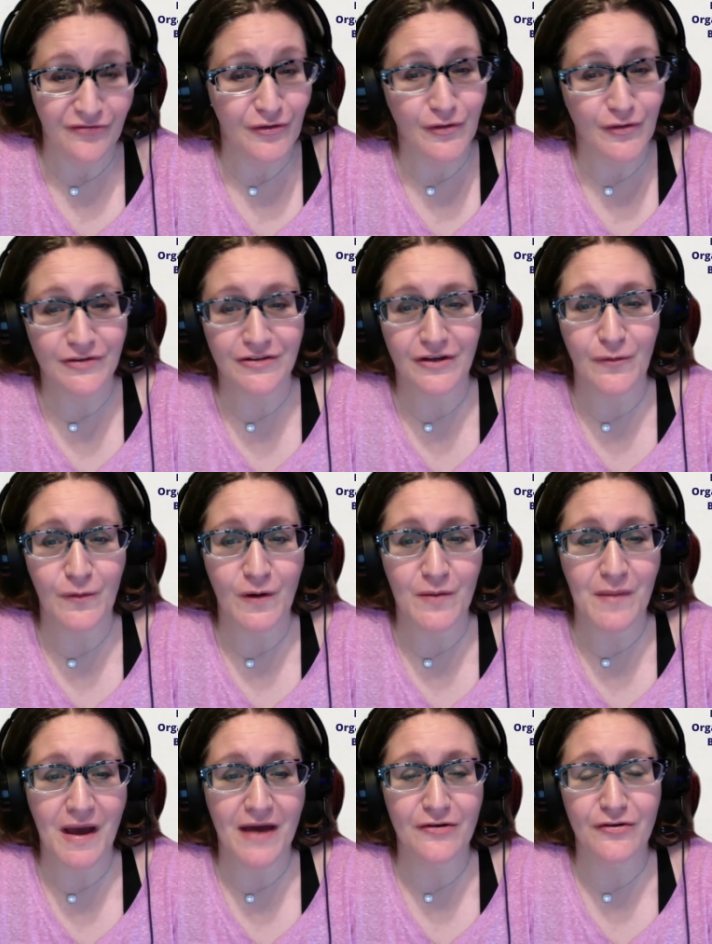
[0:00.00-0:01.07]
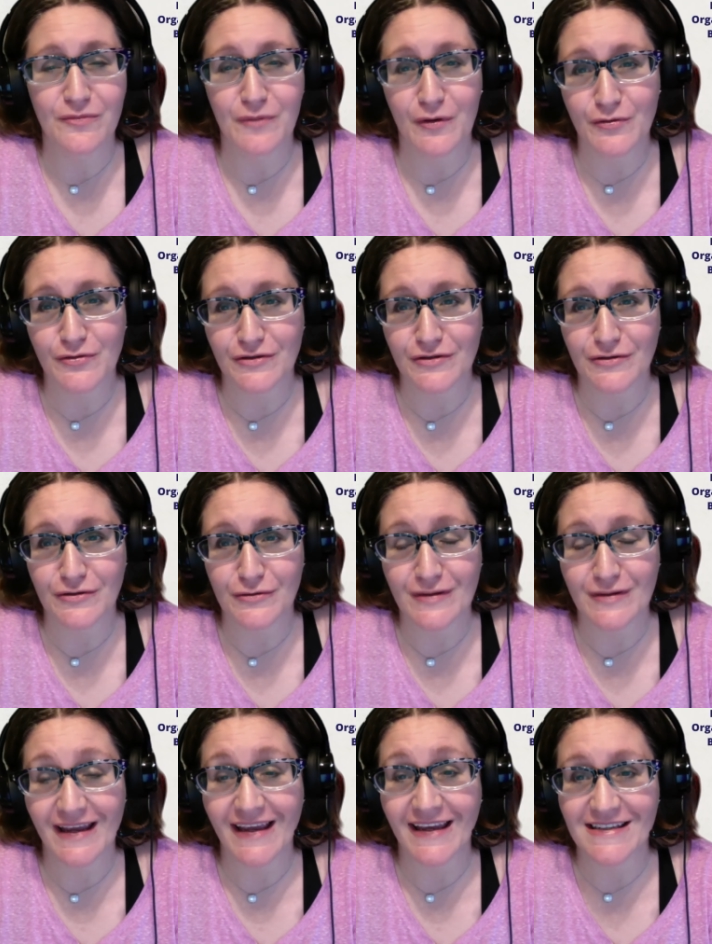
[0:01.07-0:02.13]
focus on what matters most to you
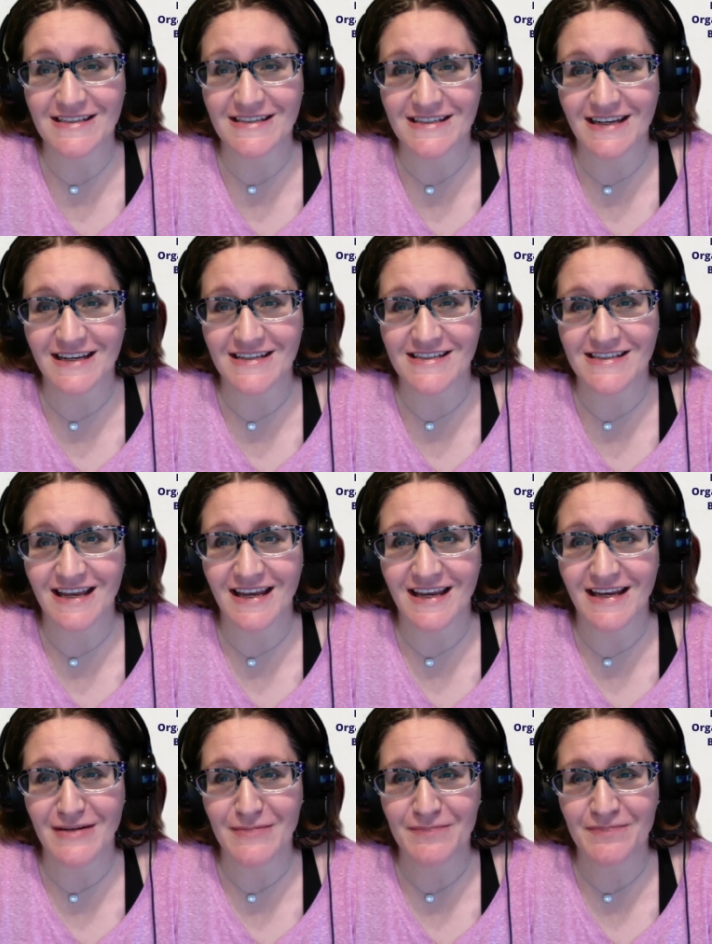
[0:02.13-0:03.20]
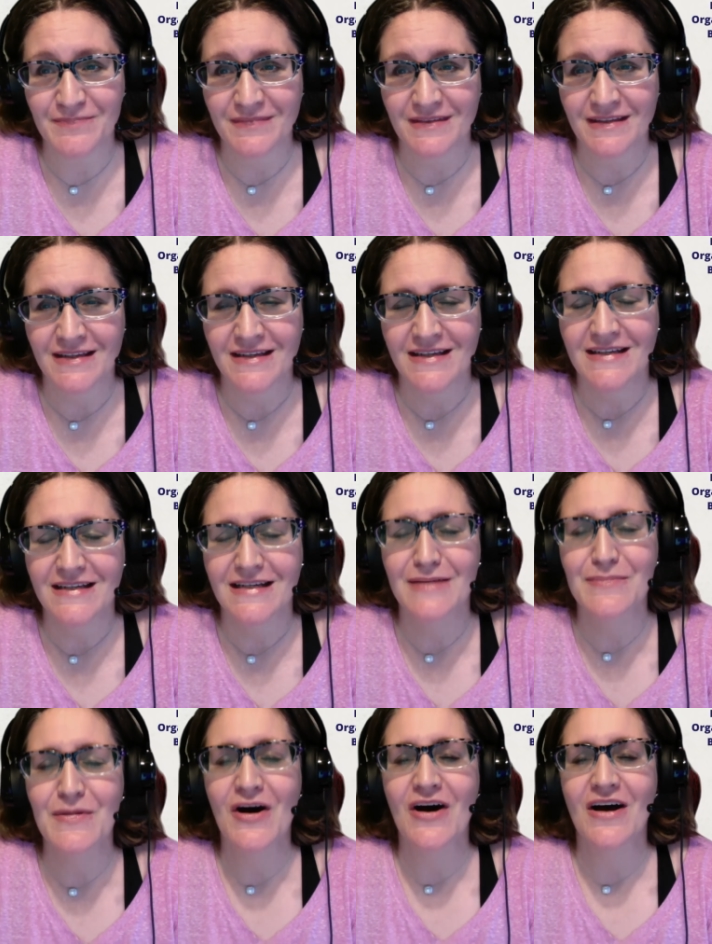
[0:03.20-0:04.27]
and stay sane? Come
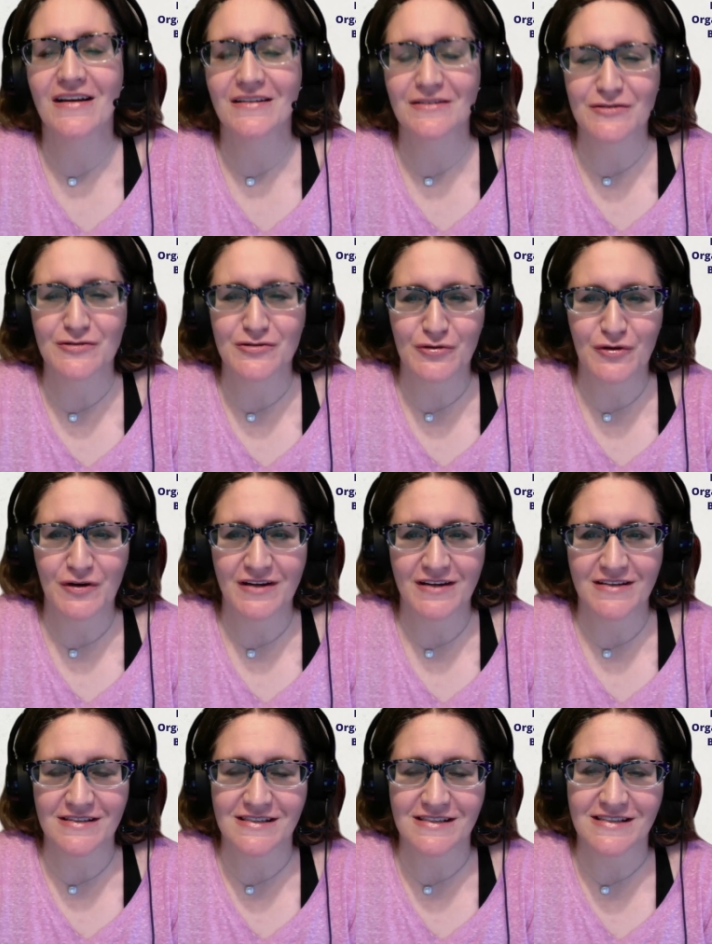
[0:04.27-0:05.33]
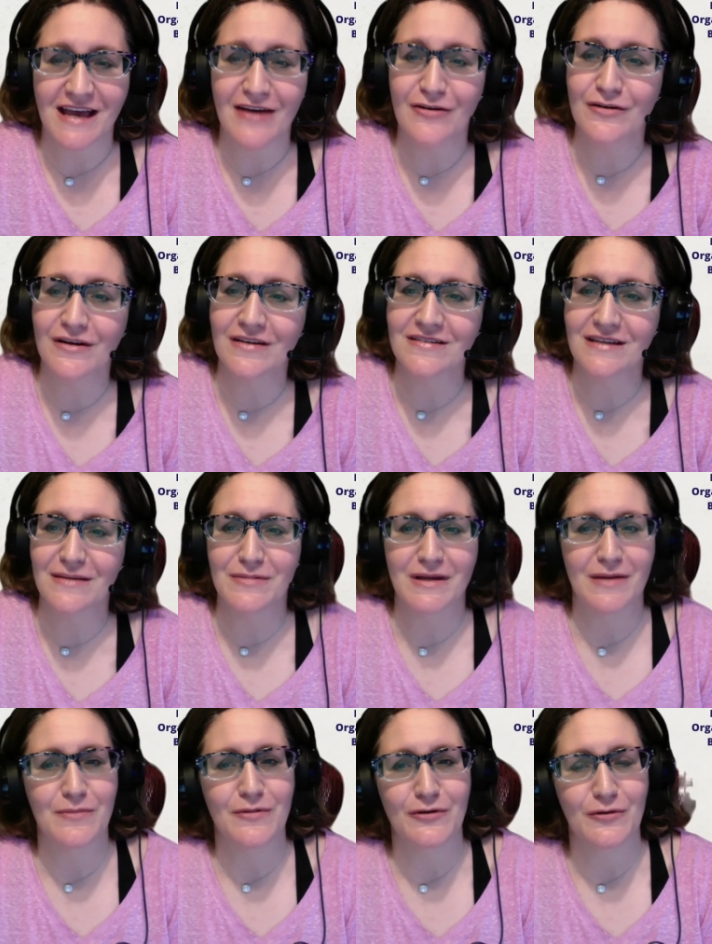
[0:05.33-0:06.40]
on, join us Saturday,
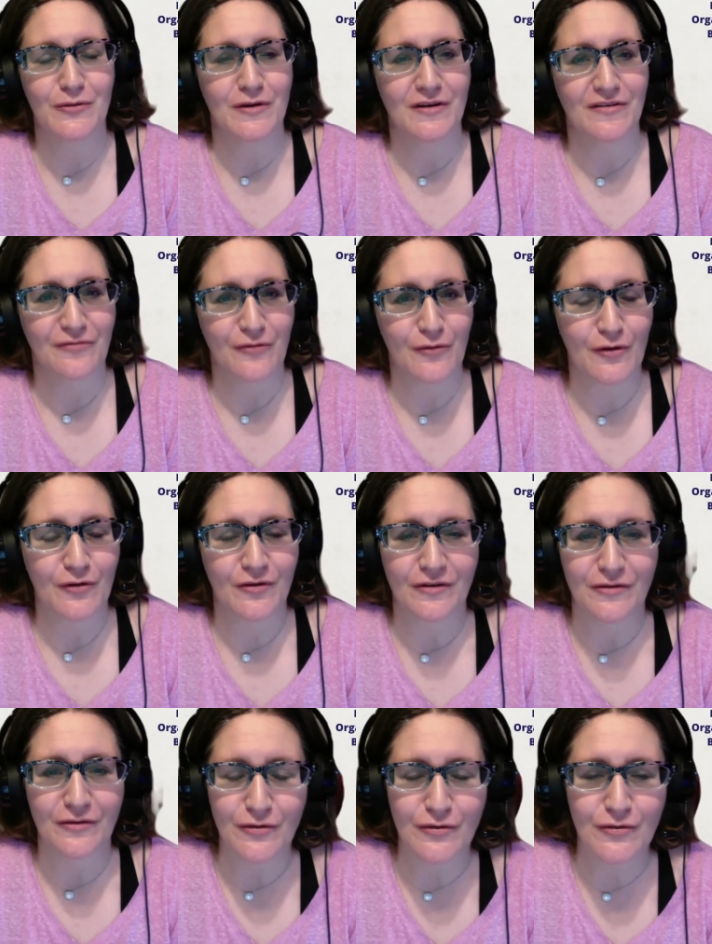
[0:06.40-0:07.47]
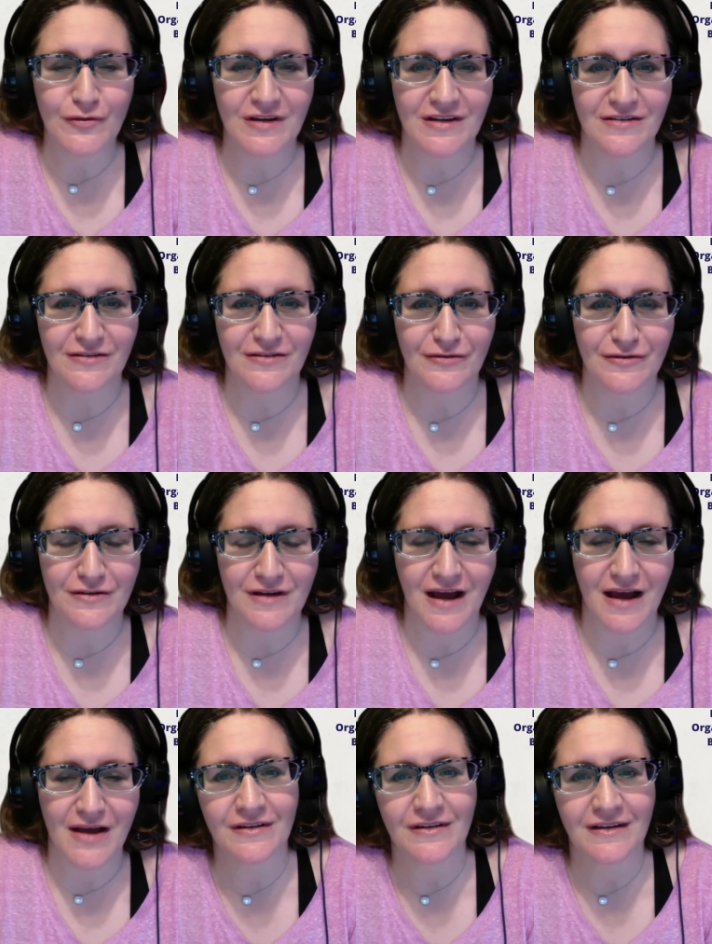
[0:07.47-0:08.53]
September twenty-fourth, noon Eastern
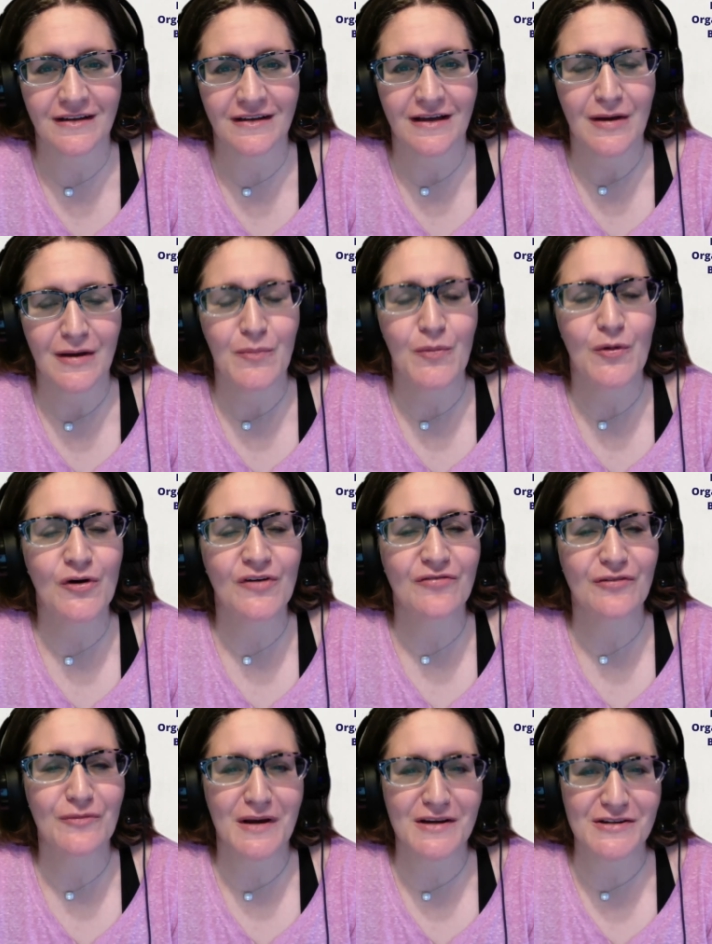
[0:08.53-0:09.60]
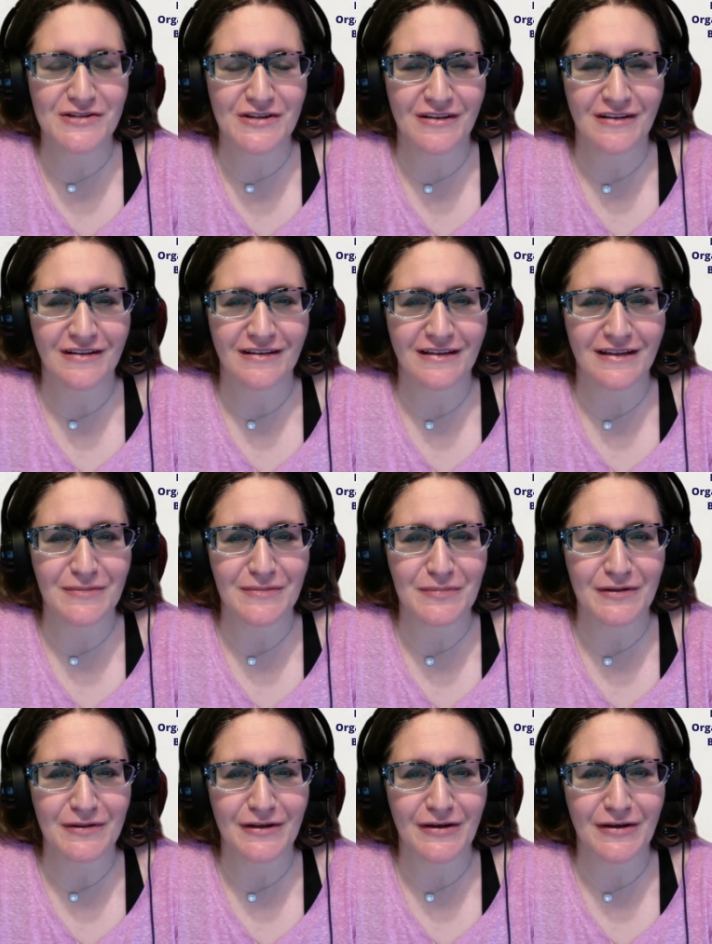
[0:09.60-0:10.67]
Time. More information on the link
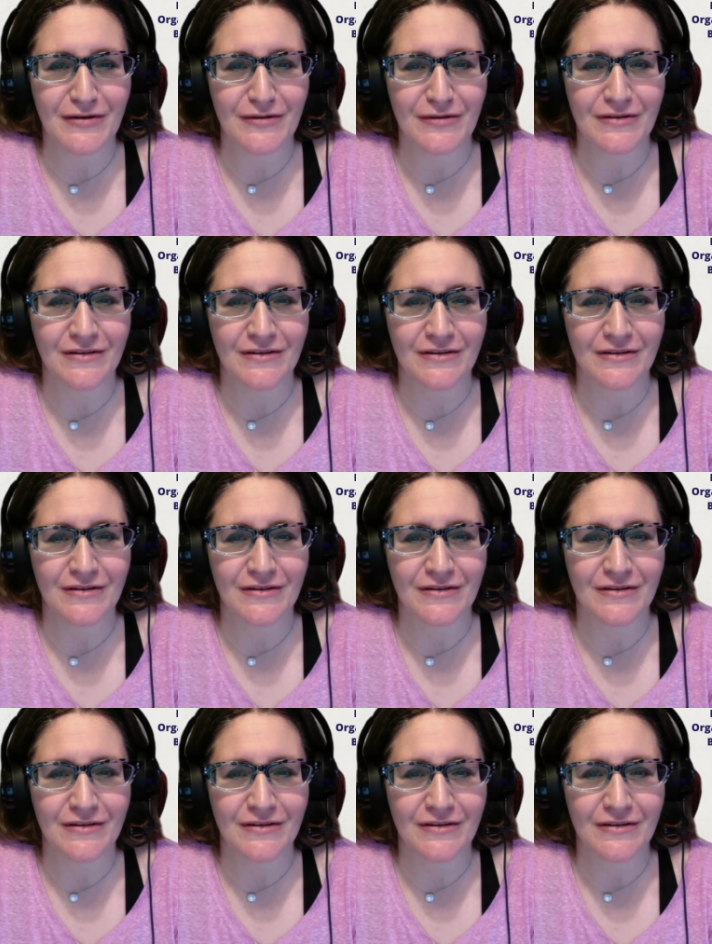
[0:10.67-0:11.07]
below.